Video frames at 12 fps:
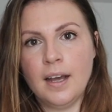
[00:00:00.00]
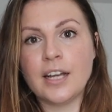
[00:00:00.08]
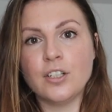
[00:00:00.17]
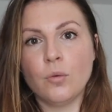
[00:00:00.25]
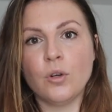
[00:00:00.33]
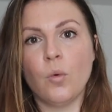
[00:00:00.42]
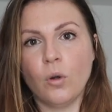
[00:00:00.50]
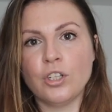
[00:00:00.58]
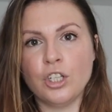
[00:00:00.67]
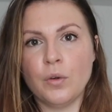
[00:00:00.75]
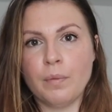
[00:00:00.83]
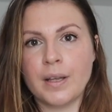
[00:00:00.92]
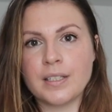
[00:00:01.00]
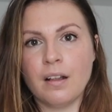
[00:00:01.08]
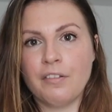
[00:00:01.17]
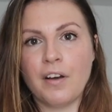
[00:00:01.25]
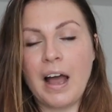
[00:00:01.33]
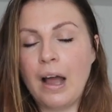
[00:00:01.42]
I don't know what to do with
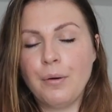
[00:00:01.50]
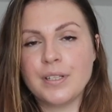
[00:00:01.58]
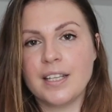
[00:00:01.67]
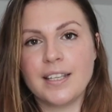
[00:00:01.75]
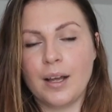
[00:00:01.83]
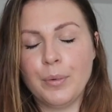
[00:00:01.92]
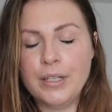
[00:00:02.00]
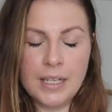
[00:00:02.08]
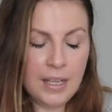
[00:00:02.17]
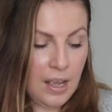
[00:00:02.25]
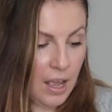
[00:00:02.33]
myself how has this happened.